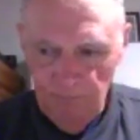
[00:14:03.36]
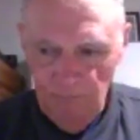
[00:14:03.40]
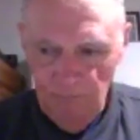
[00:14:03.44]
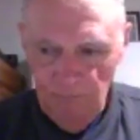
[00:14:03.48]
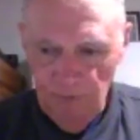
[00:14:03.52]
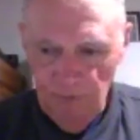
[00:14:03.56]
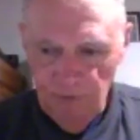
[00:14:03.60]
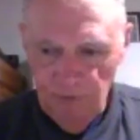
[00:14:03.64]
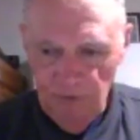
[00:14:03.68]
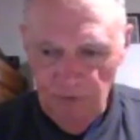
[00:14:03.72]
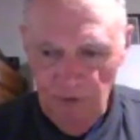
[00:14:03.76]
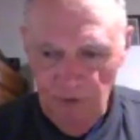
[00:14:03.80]

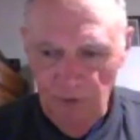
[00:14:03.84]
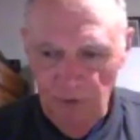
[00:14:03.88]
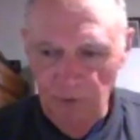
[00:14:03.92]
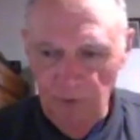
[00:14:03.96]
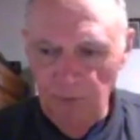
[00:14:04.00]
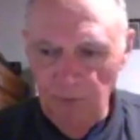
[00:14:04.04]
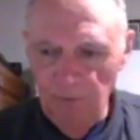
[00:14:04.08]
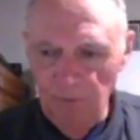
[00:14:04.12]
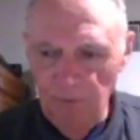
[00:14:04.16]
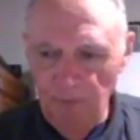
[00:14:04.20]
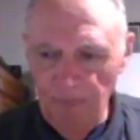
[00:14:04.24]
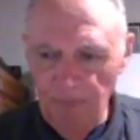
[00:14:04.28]

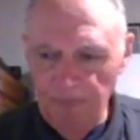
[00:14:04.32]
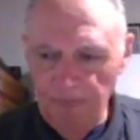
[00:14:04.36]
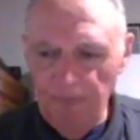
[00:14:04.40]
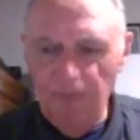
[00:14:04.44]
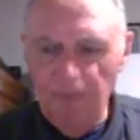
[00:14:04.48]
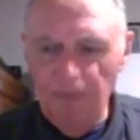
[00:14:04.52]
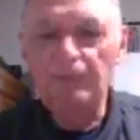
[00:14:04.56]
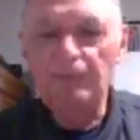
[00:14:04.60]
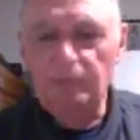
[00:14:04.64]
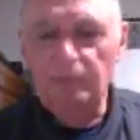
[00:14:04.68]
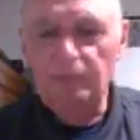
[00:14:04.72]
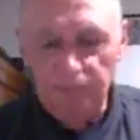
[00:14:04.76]
So
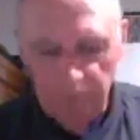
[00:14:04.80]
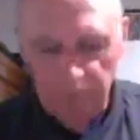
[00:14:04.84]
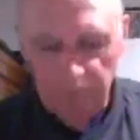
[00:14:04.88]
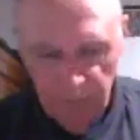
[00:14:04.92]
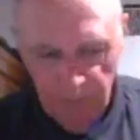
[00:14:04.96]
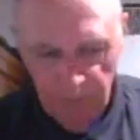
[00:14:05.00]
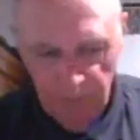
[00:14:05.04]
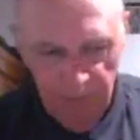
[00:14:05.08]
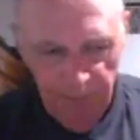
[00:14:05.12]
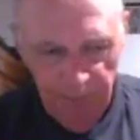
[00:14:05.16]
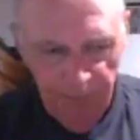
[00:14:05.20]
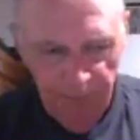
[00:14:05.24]

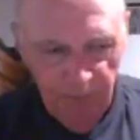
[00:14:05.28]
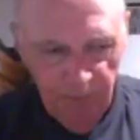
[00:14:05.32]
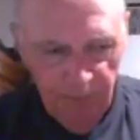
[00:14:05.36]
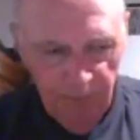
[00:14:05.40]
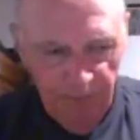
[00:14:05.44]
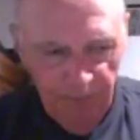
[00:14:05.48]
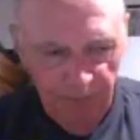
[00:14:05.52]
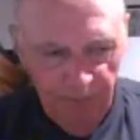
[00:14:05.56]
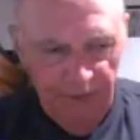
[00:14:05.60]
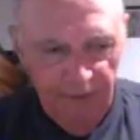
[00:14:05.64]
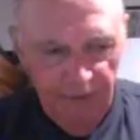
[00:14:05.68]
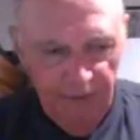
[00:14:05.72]

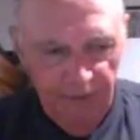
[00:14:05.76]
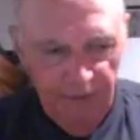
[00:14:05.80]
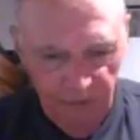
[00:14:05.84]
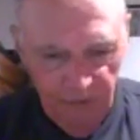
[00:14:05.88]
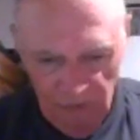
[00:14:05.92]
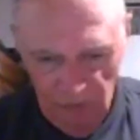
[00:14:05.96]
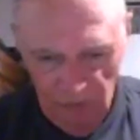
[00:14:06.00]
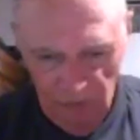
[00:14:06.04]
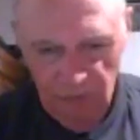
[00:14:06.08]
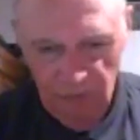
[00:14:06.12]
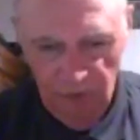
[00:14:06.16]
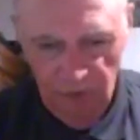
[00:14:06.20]
being
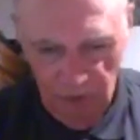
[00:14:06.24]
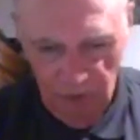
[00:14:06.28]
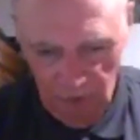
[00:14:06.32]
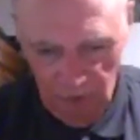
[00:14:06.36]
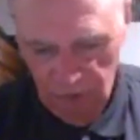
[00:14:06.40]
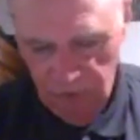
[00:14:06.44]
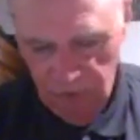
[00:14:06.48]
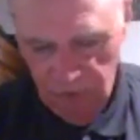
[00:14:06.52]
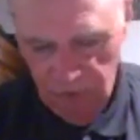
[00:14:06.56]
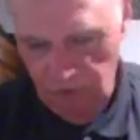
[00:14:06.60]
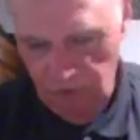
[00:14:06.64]
so close